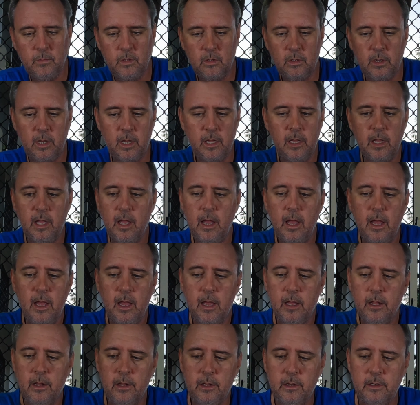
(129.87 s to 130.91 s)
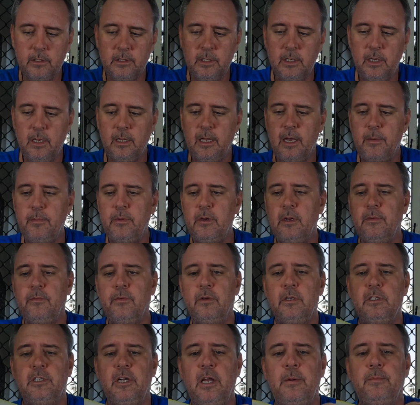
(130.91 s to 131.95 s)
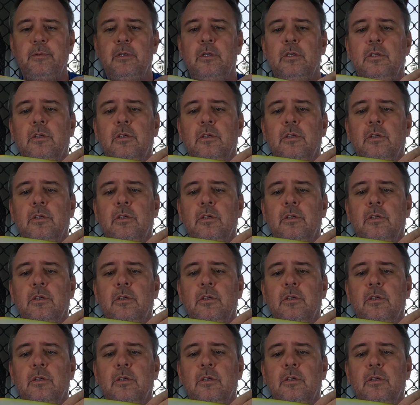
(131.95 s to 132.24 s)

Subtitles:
Okay, and like I said, they come in different shapes and